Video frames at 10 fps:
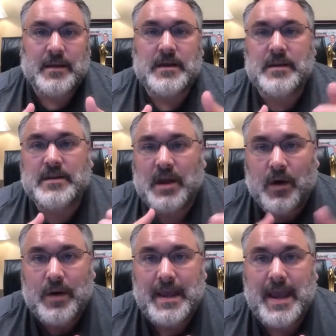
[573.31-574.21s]
then
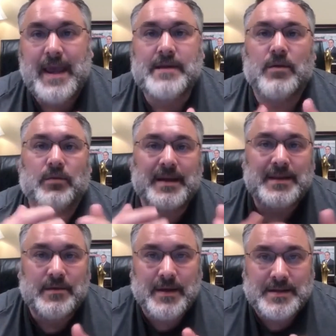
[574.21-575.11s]
go ahead, read
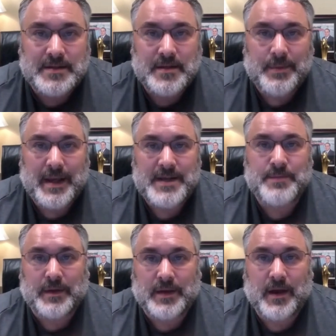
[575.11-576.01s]
the rest of the page
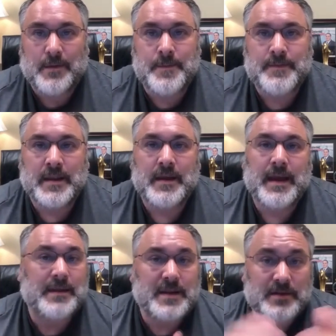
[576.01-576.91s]
below,
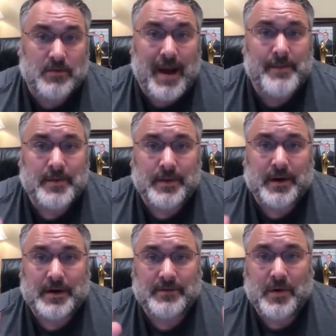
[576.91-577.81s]
and then grab the
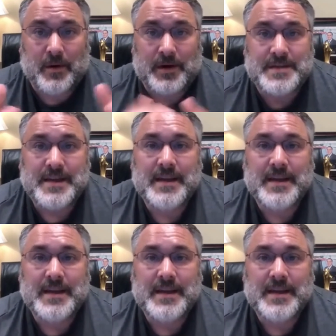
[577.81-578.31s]
book, of course.